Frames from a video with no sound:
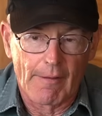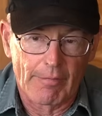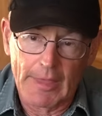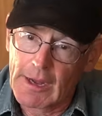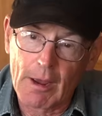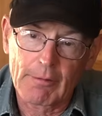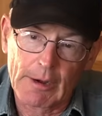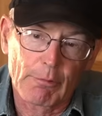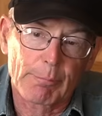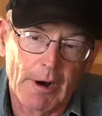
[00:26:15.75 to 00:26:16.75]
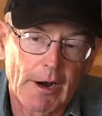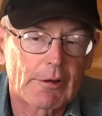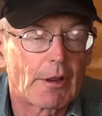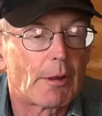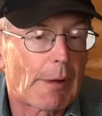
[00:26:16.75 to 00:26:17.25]
They were
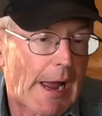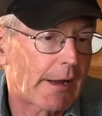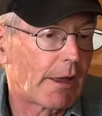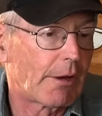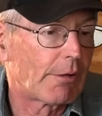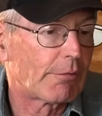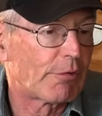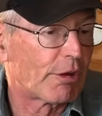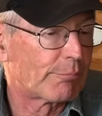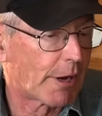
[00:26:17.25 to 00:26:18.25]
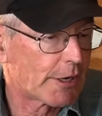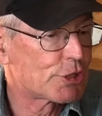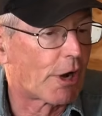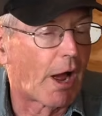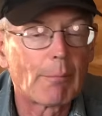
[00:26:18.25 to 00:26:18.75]
parked in the back end of my
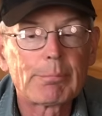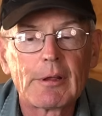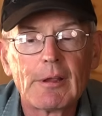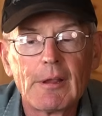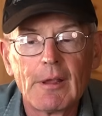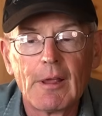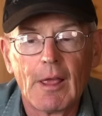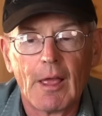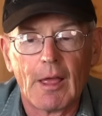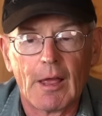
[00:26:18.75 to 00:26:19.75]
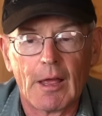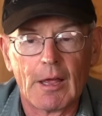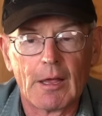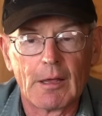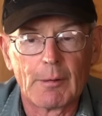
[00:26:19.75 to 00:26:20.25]
shop.
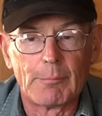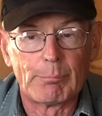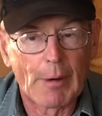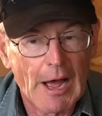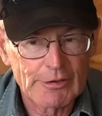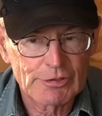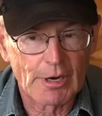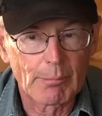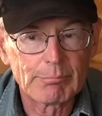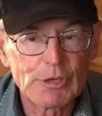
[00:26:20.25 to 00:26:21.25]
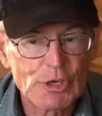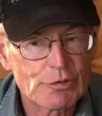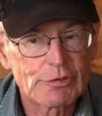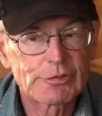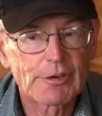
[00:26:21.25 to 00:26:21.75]
Bought some
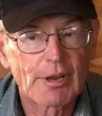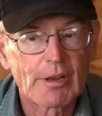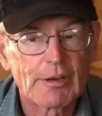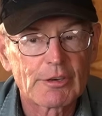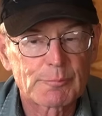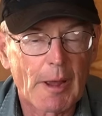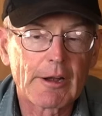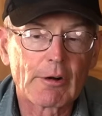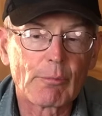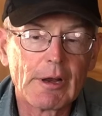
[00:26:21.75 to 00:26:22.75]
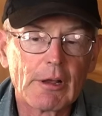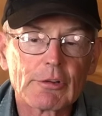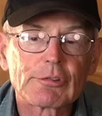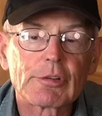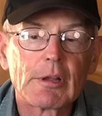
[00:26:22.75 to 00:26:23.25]
used spider
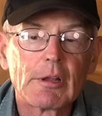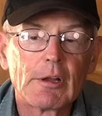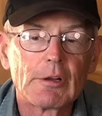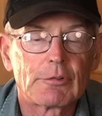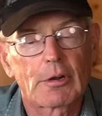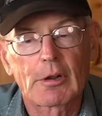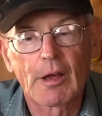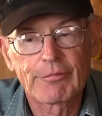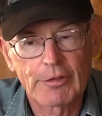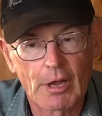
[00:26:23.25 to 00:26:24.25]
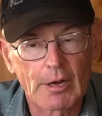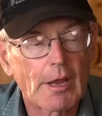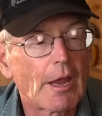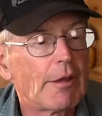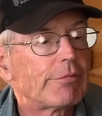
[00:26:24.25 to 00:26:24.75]
wheels, took off the
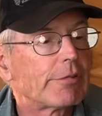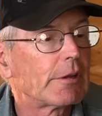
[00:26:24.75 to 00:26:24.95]
concave